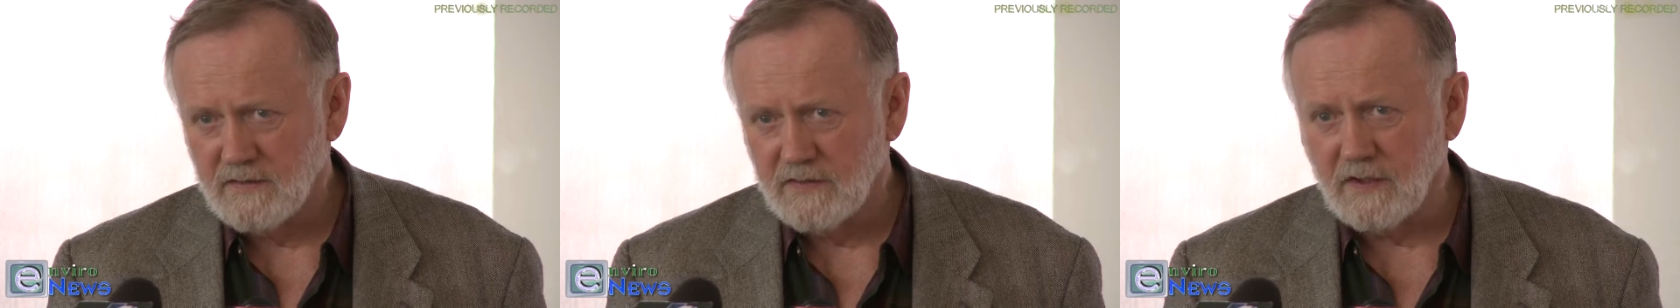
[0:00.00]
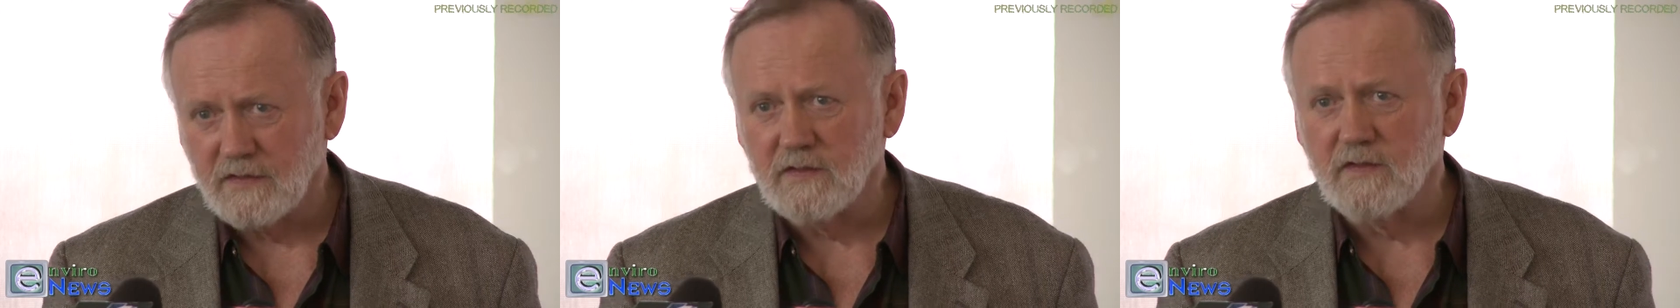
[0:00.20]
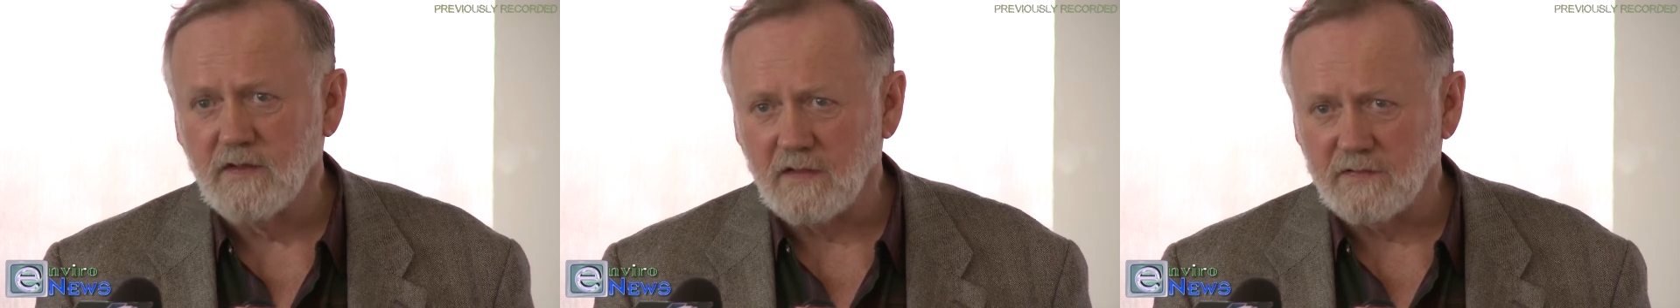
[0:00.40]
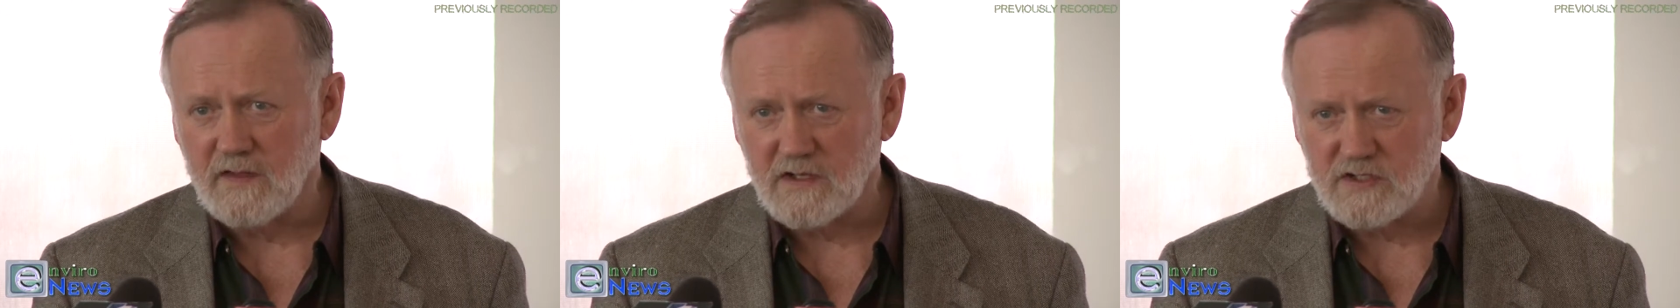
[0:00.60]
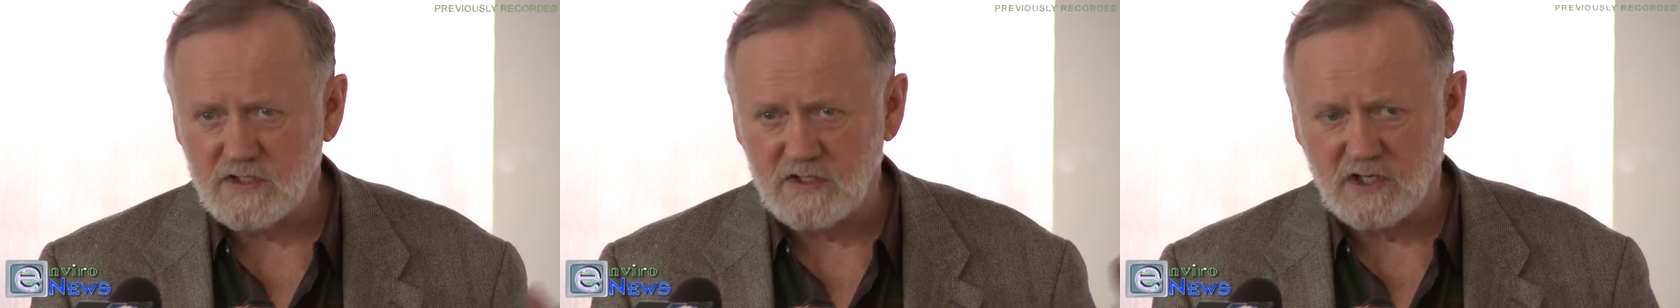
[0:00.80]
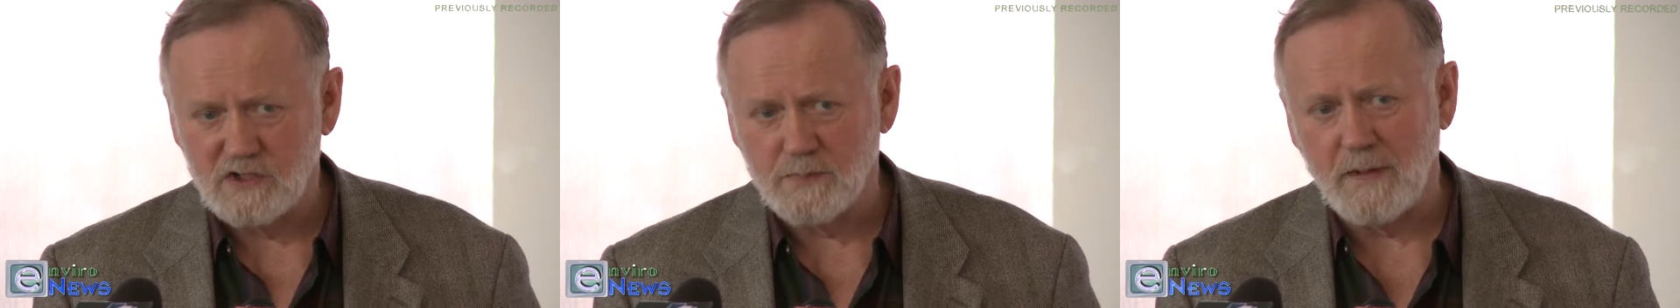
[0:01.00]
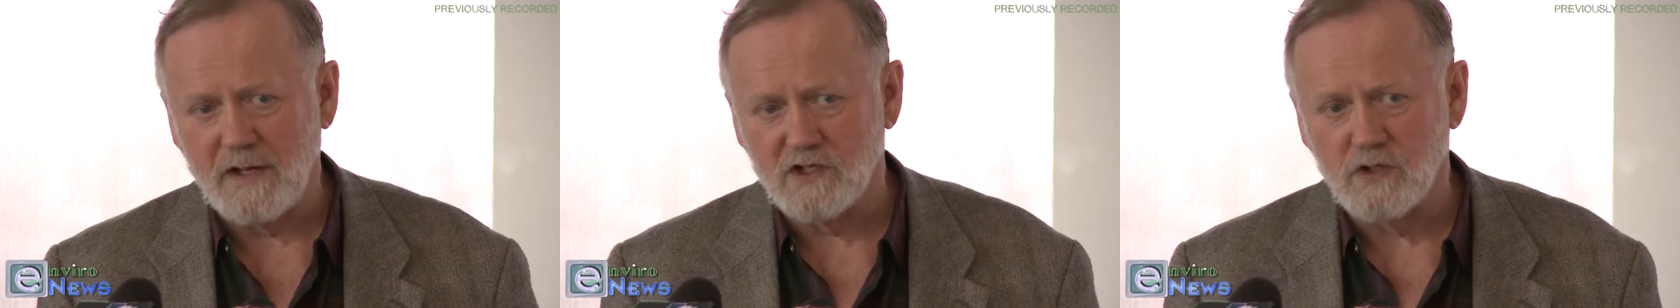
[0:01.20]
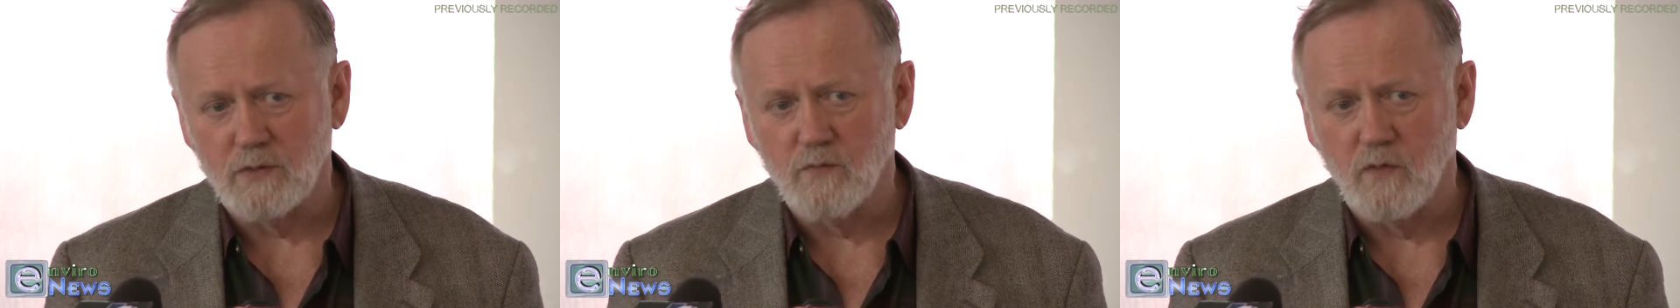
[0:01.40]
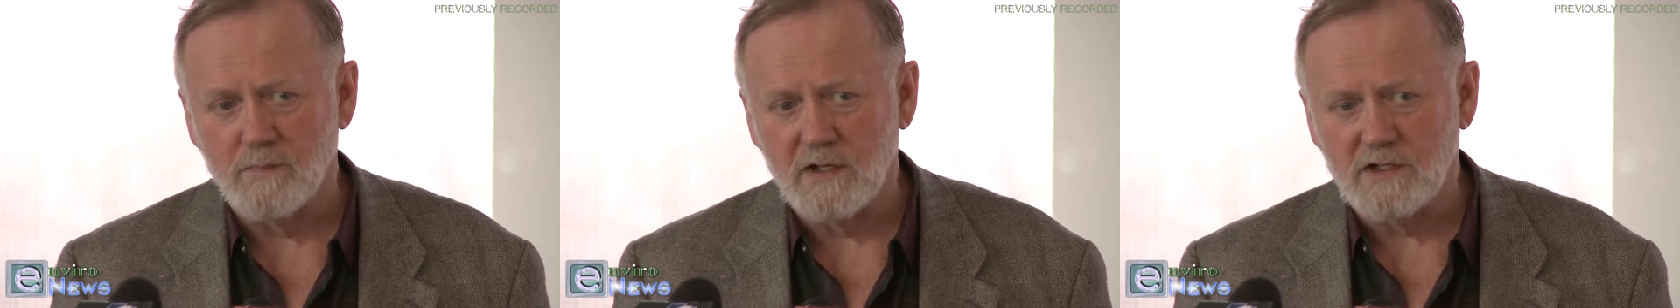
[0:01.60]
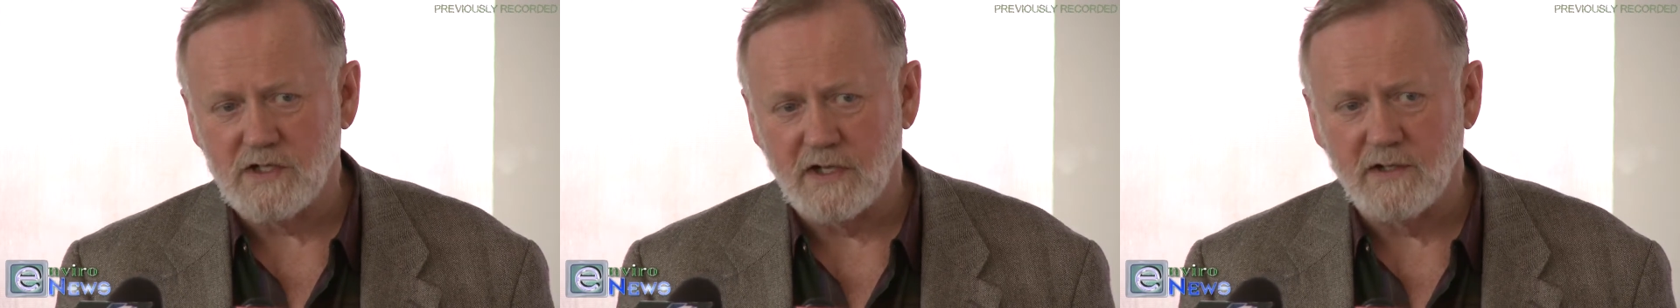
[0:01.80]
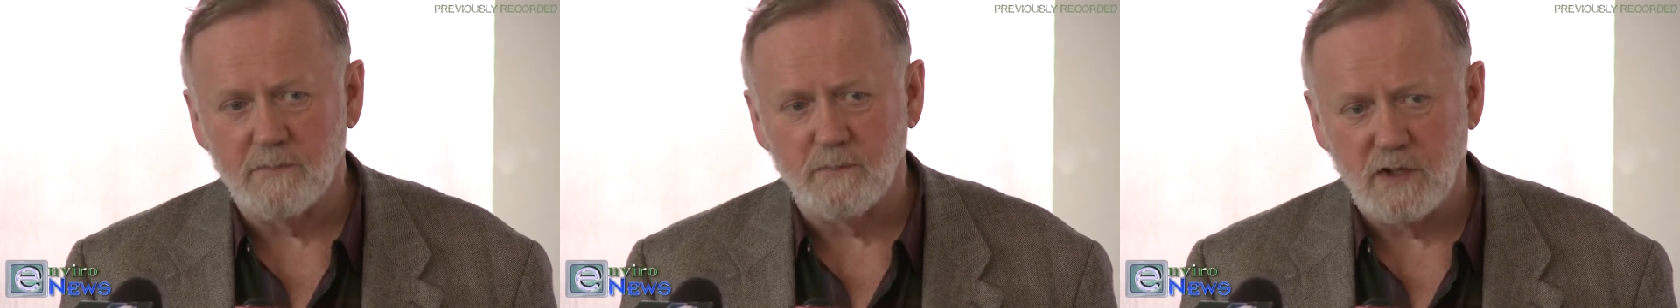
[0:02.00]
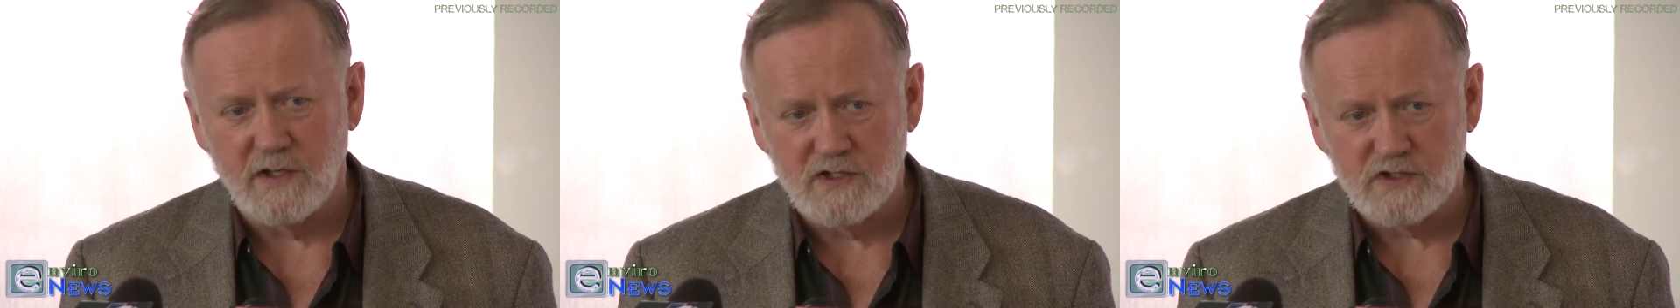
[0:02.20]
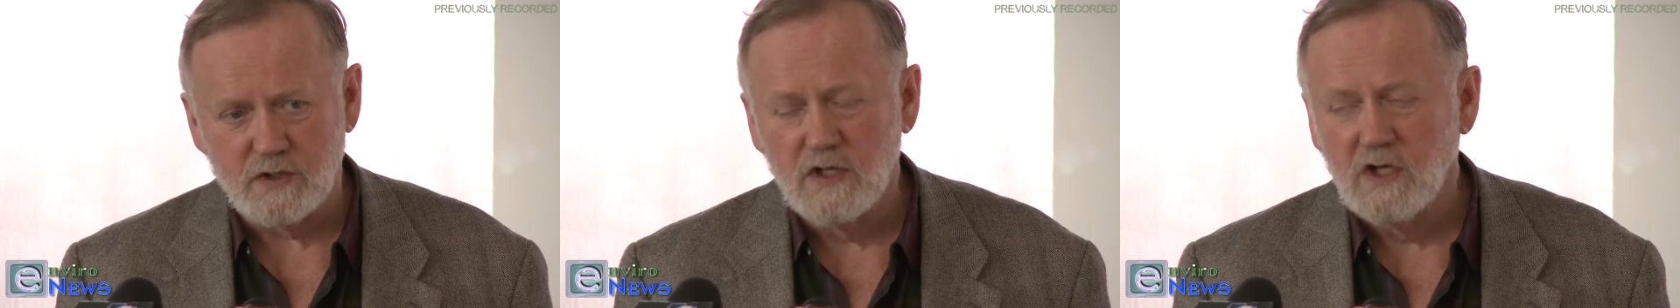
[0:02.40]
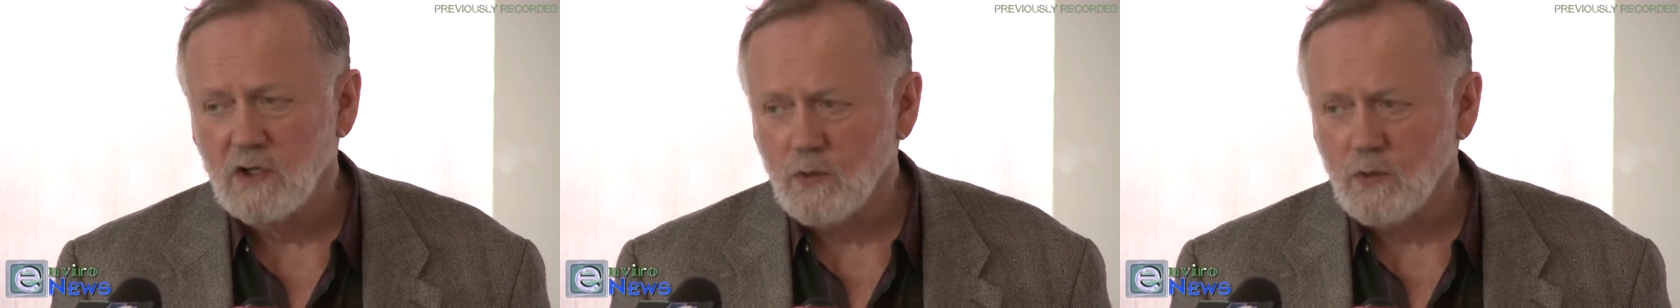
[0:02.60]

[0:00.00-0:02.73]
that this expansion would be taking place